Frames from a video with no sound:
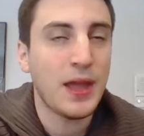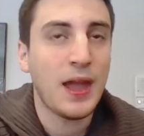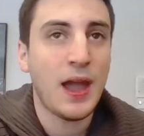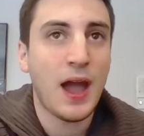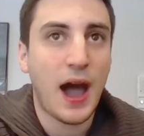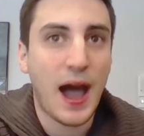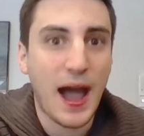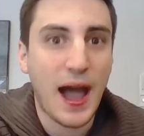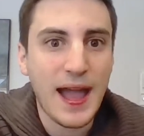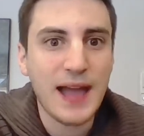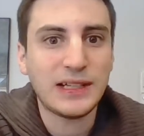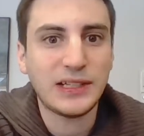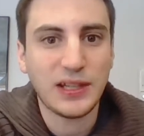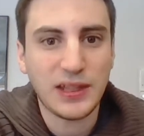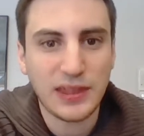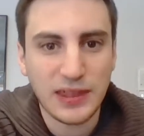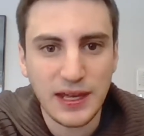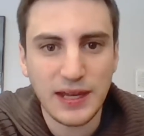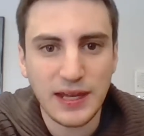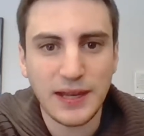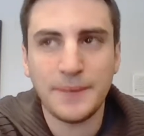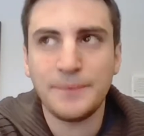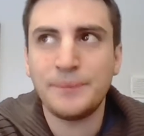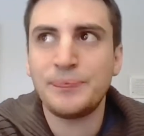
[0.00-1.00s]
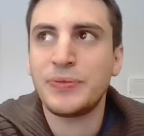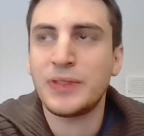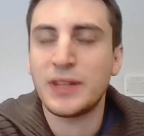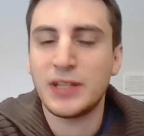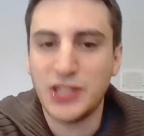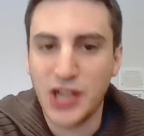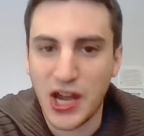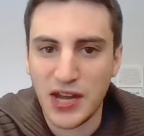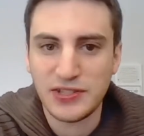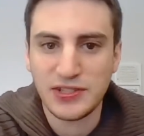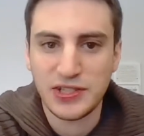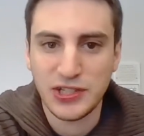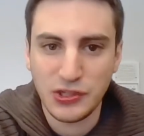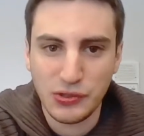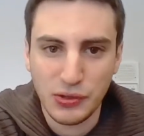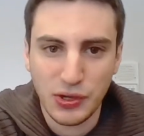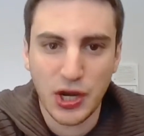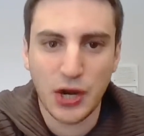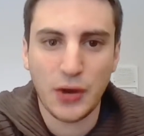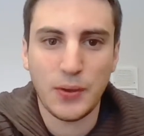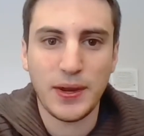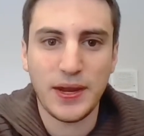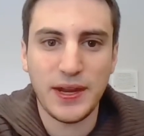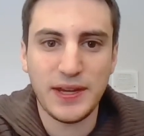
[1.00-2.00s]
I actually think Justin
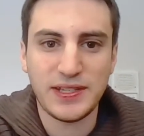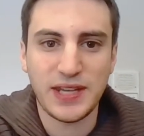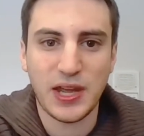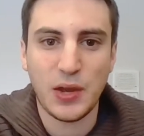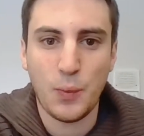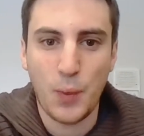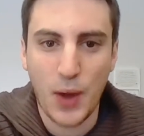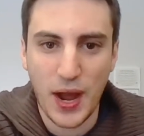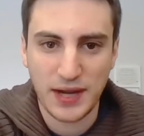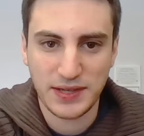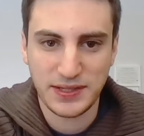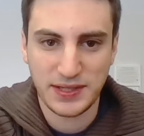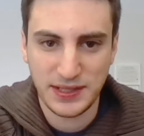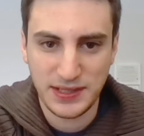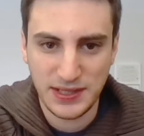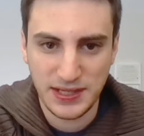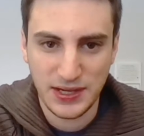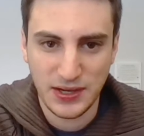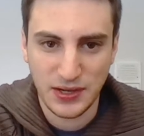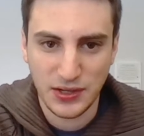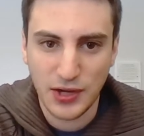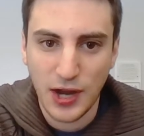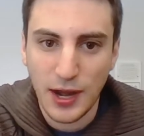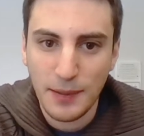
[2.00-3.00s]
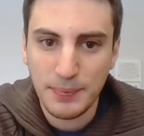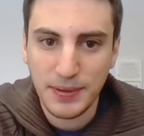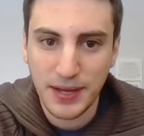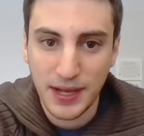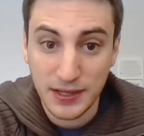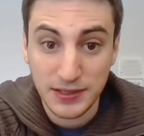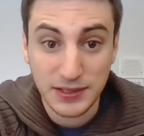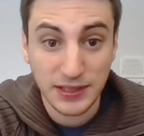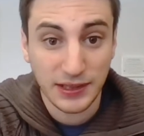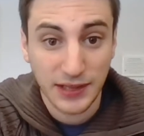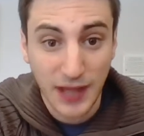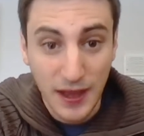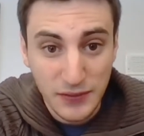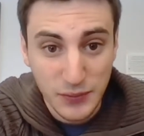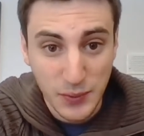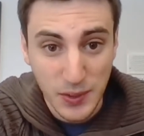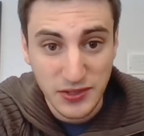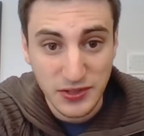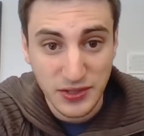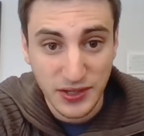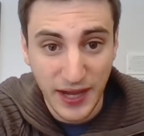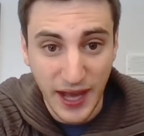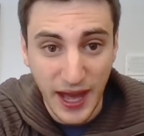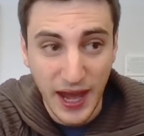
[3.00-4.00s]
Trudeau is a Wexiteer, not because he loves
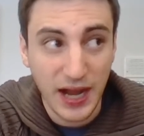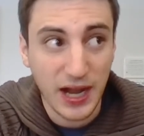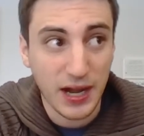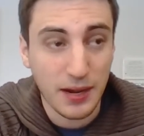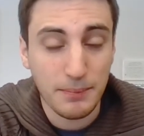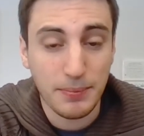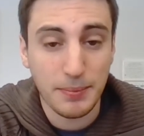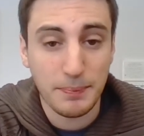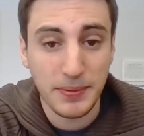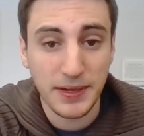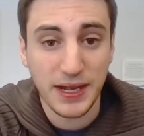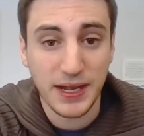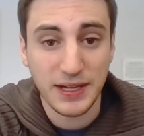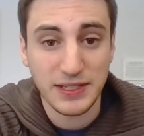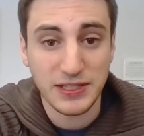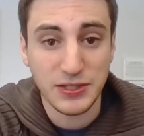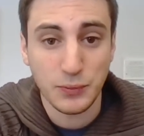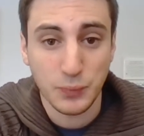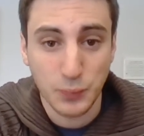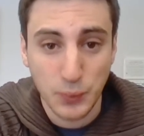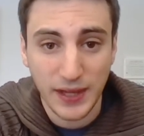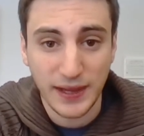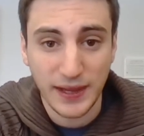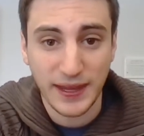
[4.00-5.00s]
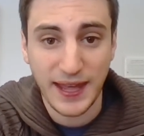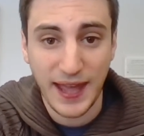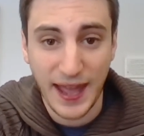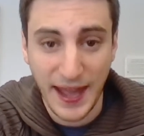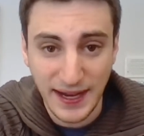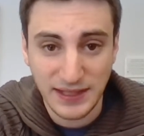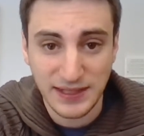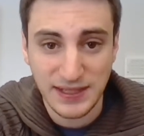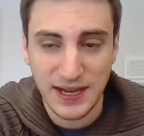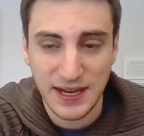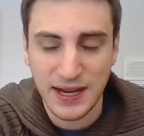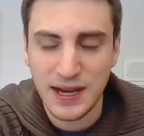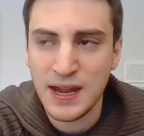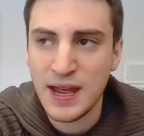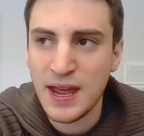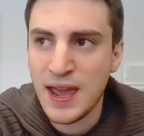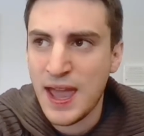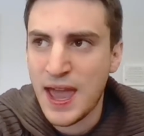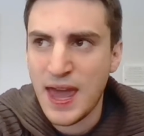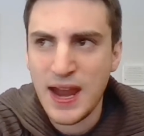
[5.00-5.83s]
Western Canada, but because he really hates it.